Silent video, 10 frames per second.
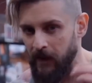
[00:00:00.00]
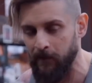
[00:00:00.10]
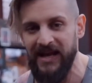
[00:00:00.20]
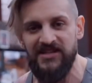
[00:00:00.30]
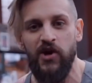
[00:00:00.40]
be a
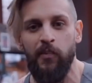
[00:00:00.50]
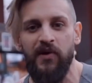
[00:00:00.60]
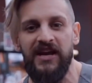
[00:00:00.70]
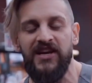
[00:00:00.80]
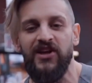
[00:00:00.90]
plateau
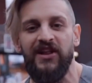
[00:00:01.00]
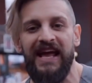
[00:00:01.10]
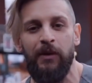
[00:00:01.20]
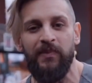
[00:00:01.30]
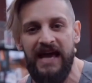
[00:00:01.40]
breaker that will
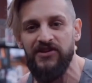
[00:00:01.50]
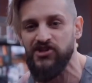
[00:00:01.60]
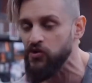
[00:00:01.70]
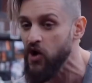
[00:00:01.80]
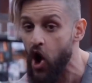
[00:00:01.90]
help
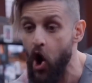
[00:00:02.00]
get you